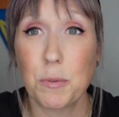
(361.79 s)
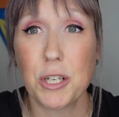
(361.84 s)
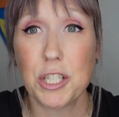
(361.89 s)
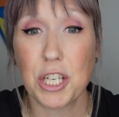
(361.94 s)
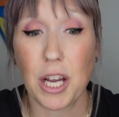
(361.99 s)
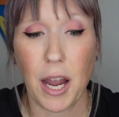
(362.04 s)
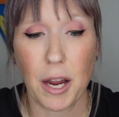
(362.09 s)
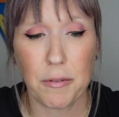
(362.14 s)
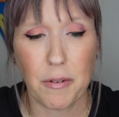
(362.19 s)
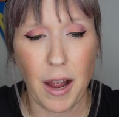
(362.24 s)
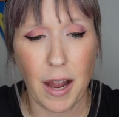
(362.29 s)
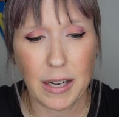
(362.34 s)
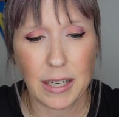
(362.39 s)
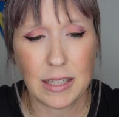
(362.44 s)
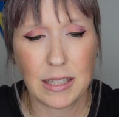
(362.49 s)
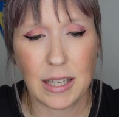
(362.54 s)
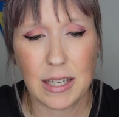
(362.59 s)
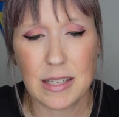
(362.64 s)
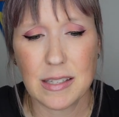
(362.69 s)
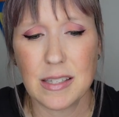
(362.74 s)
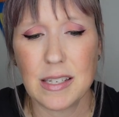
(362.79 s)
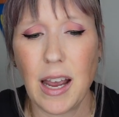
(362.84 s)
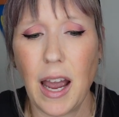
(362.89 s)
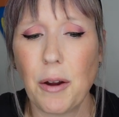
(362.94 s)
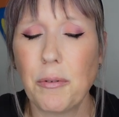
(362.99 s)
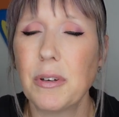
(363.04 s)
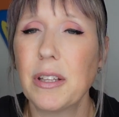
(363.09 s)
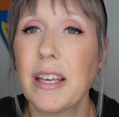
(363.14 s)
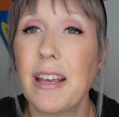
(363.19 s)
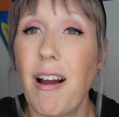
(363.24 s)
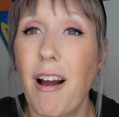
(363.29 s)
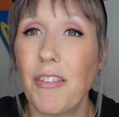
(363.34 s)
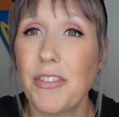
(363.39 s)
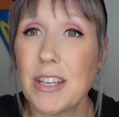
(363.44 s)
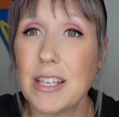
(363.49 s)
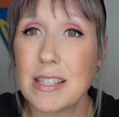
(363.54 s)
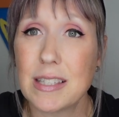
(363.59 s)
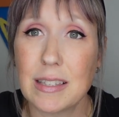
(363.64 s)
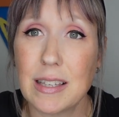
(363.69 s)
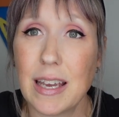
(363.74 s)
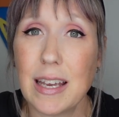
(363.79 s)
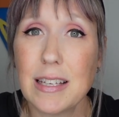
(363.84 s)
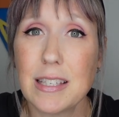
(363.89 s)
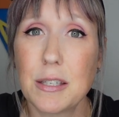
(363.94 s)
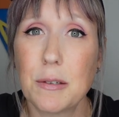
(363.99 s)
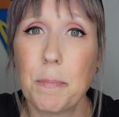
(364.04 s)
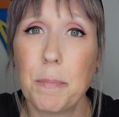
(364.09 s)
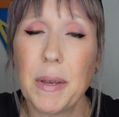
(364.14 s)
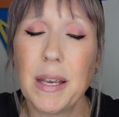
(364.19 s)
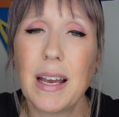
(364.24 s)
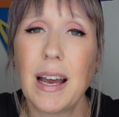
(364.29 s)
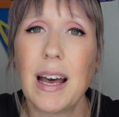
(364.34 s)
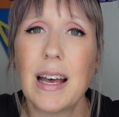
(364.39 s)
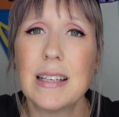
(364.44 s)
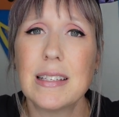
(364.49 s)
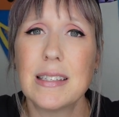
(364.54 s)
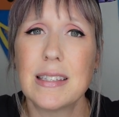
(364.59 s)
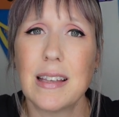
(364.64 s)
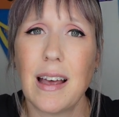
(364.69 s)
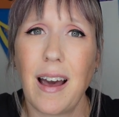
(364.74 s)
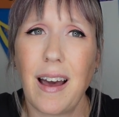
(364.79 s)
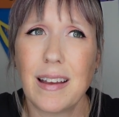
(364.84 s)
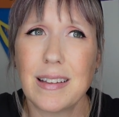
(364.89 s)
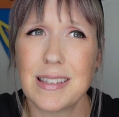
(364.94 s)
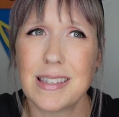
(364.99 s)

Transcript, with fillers: which ironically is not really on this list because uh,